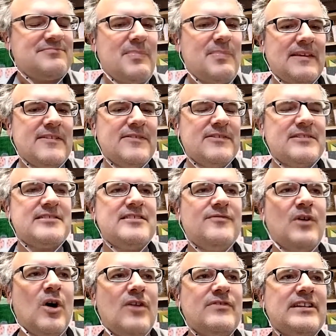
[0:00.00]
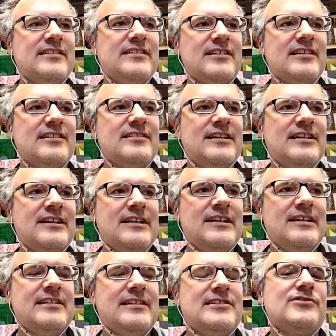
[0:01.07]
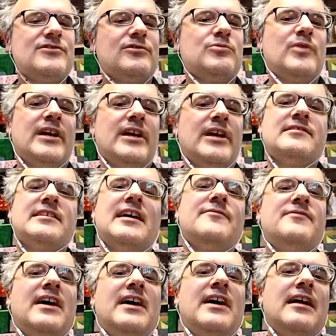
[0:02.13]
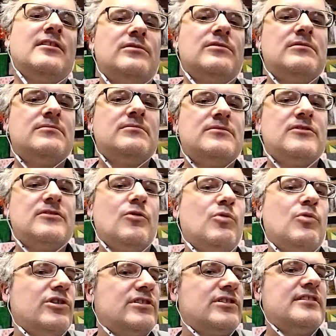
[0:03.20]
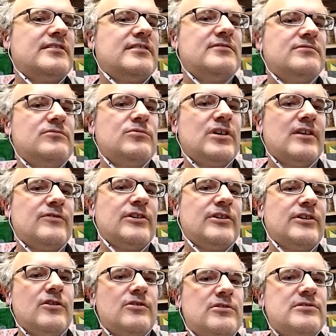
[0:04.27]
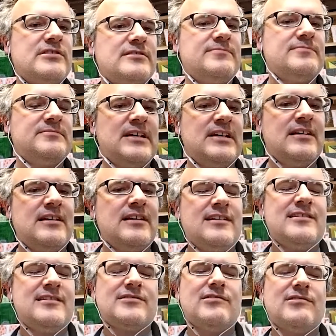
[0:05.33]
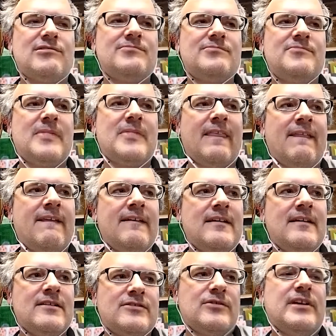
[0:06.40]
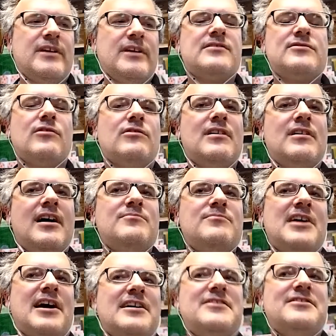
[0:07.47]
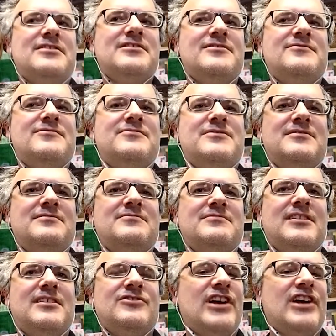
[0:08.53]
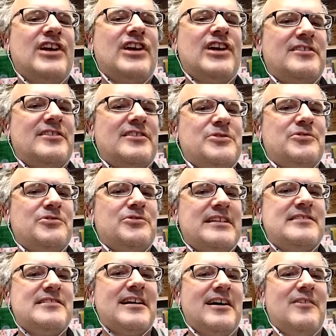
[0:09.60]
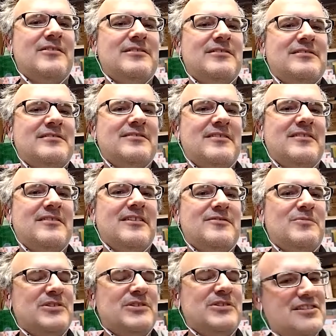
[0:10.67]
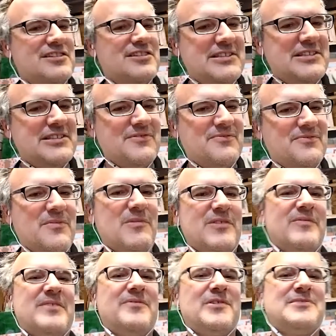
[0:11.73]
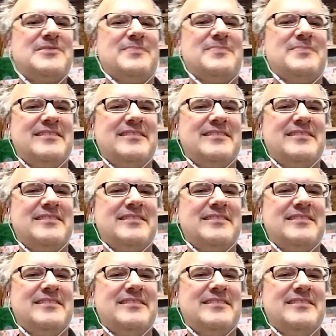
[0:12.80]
you know it's evolving in a in its own way because i follow the work wherever it goes so so yeah so i'm kind of a jack of all trades now which is a little bit different from when we first met